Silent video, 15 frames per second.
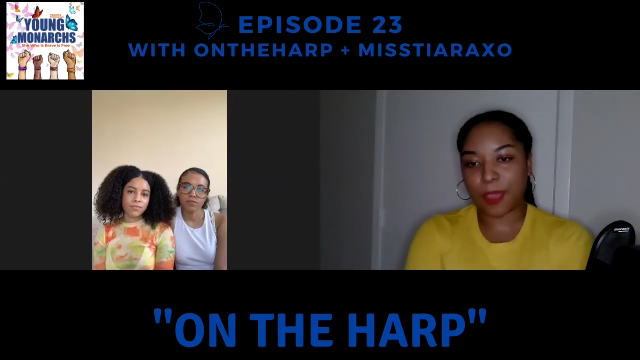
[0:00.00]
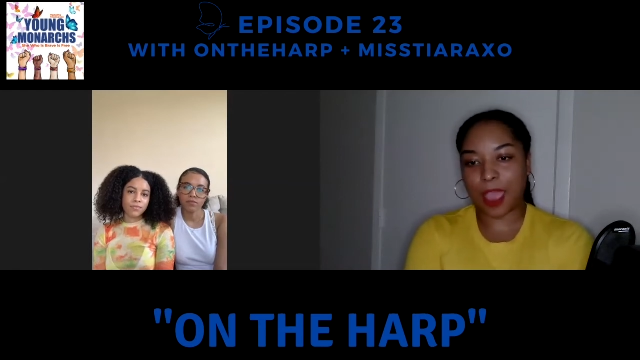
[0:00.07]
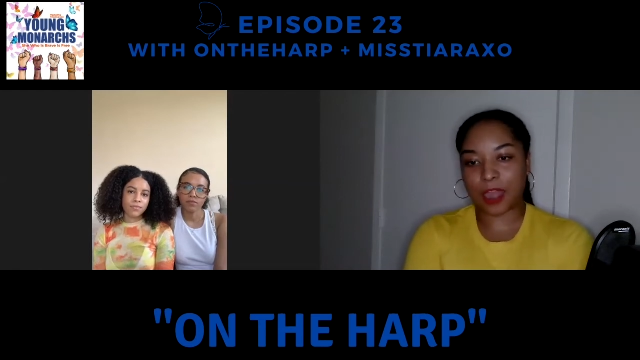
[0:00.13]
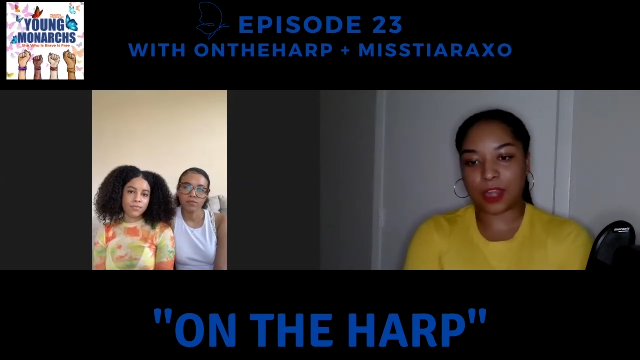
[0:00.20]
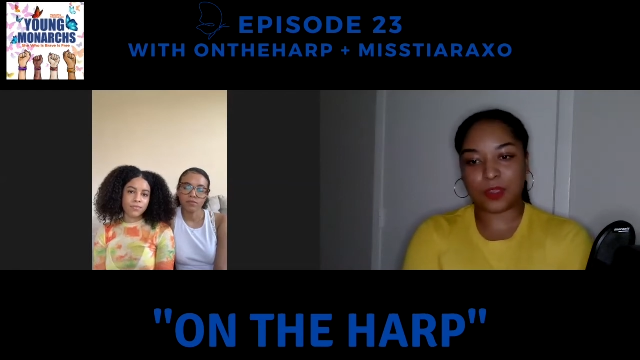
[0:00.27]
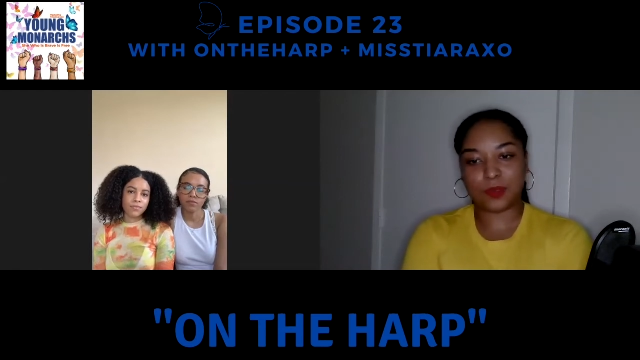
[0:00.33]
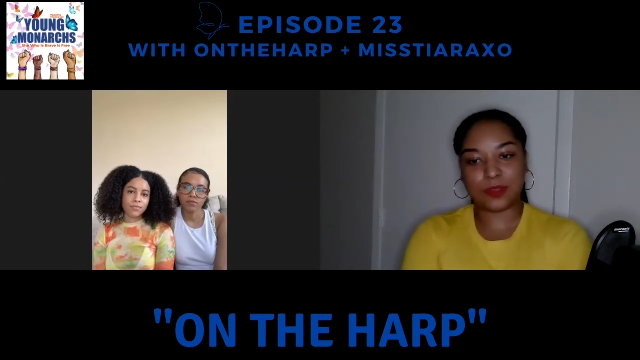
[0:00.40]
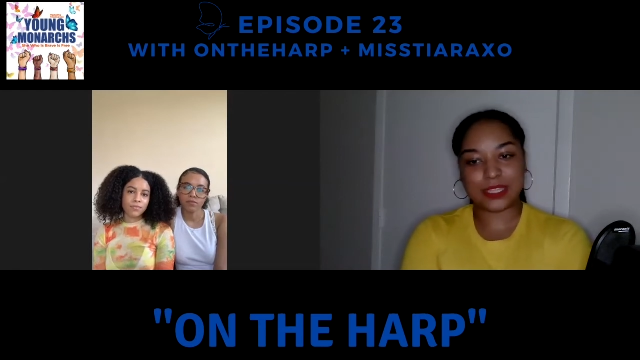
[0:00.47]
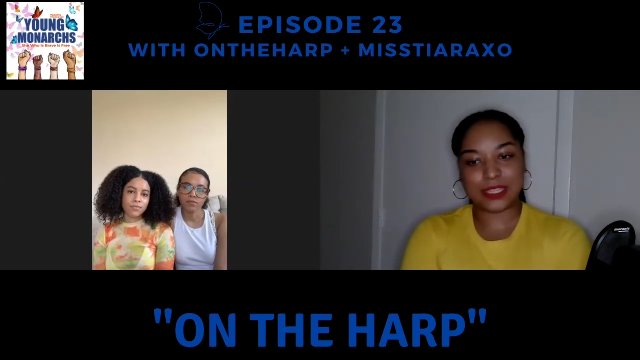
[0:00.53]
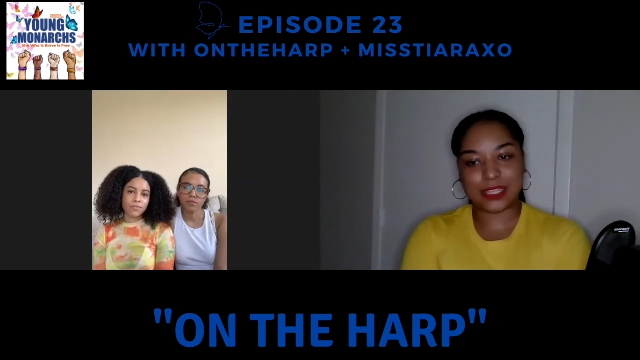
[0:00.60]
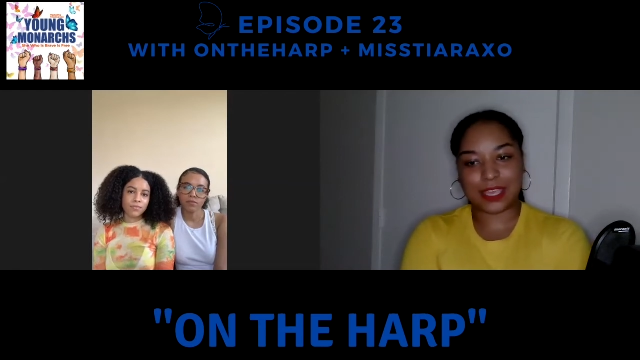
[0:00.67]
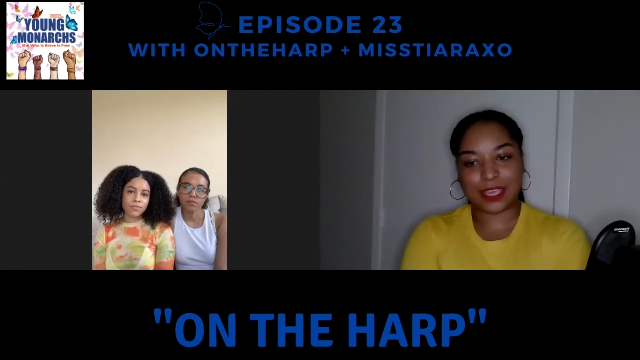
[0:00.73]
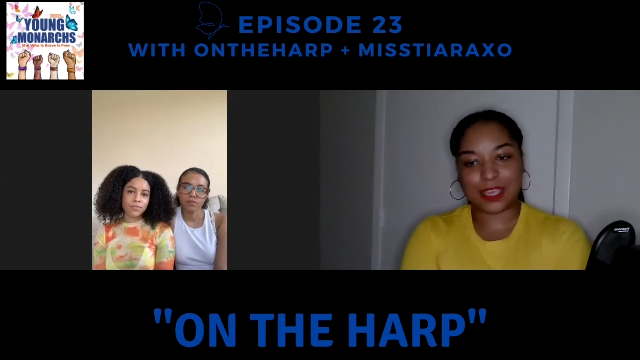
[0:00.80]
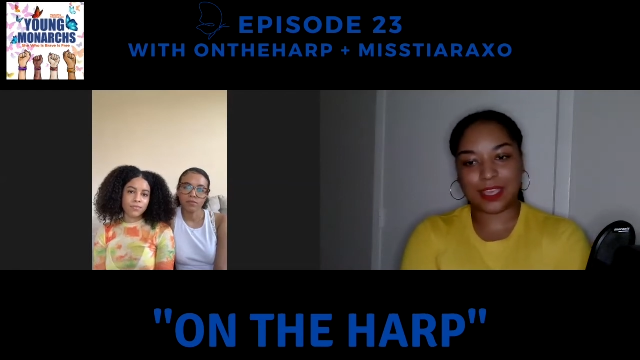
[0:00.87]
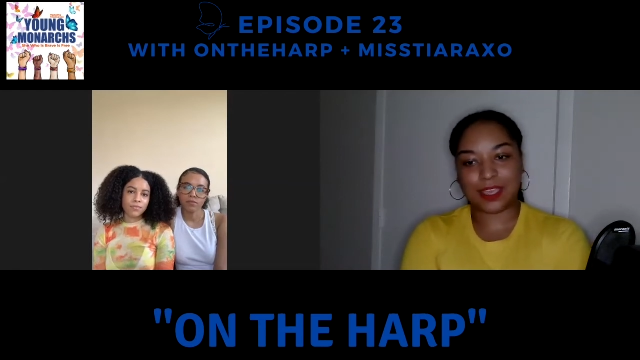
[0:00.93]
How do you
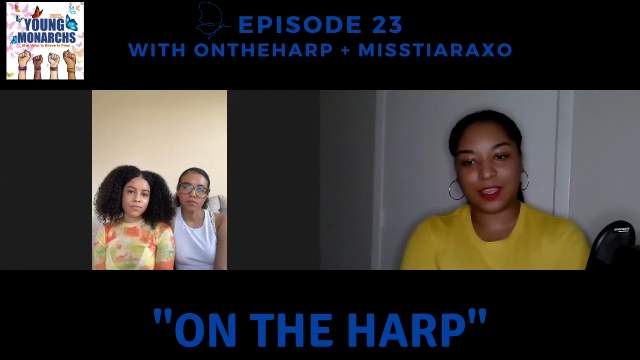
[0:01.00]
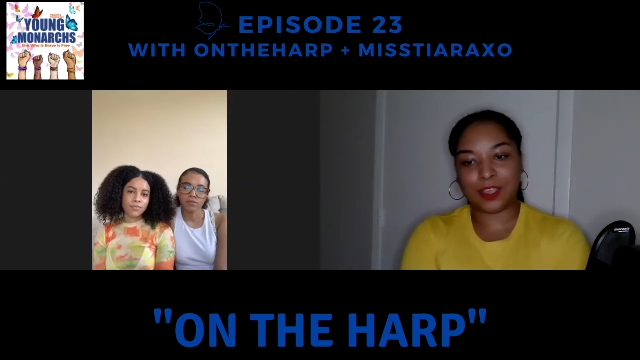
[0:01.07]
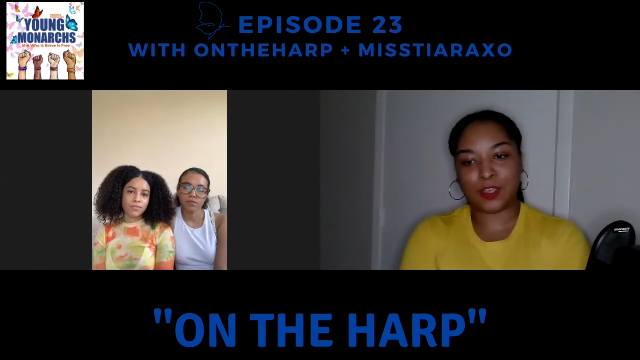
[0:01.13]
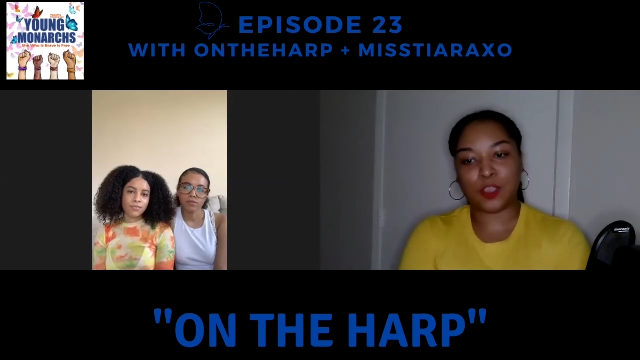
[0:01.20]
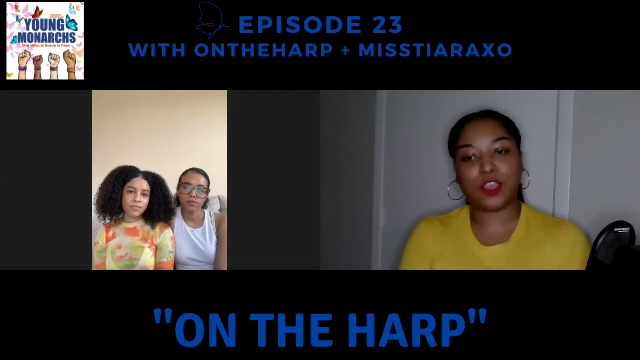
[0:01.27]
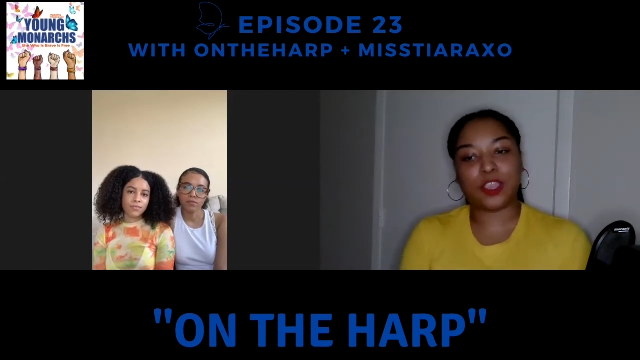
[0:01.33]
see your